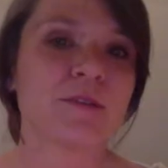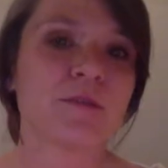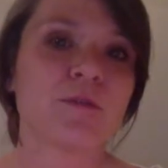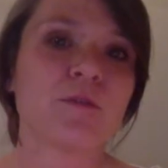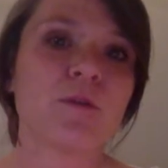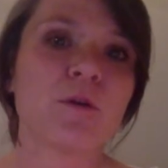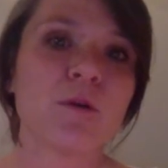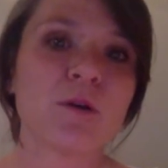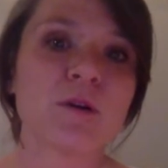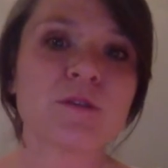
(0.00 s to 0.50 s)

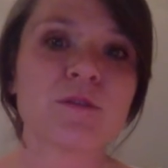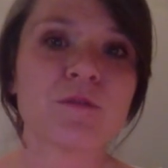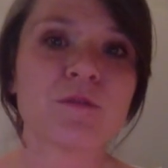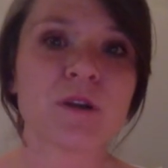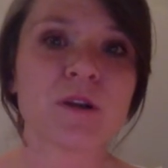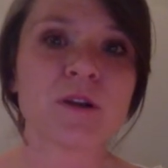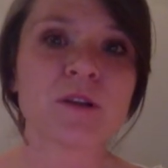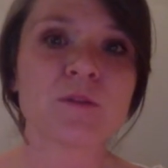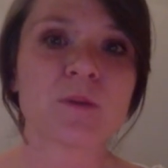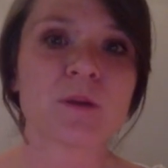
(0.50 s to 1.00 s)
course,
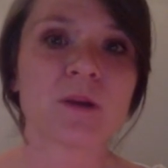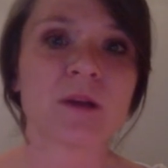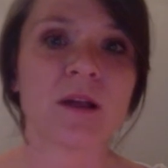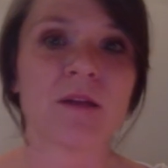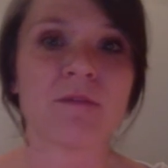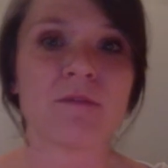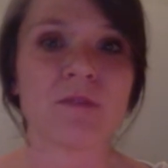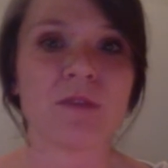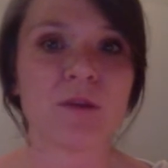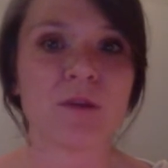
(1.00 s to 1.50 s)
first we're going
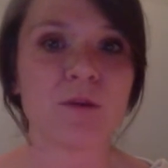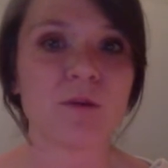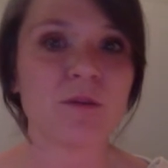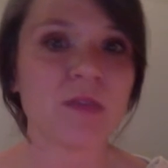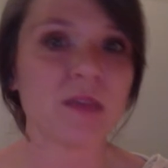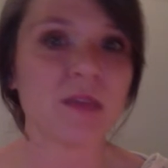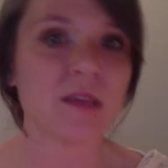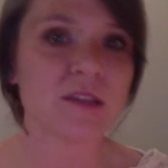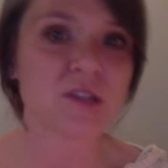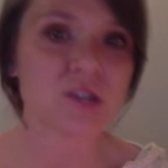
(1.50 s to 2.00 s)
to view
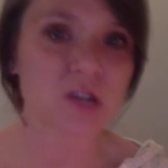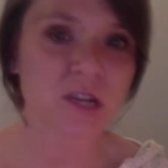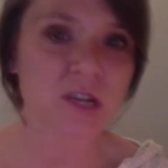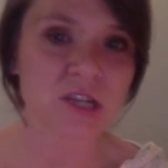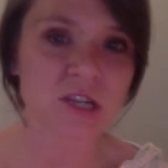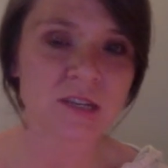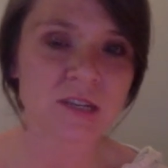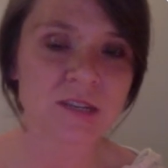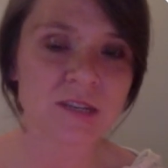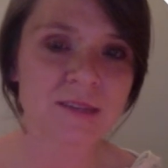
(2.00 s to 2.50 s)
the
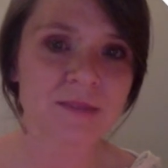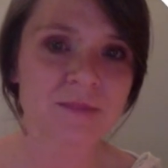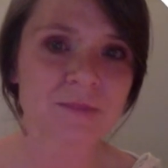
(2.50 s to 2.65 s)
instructions.